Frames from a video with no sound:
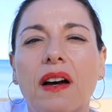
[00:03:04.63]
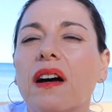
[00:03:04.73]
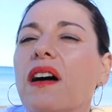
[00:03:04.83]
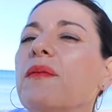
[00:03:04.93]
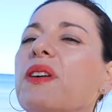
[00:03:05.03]

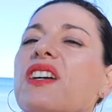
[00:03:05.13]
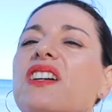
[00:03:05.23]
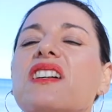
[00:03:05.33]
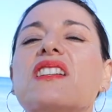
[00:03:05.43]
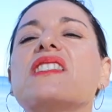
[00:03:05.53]
Oh my
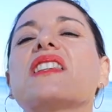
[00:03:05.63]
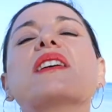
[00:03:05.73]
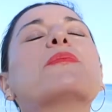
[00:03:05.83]
God, sleep.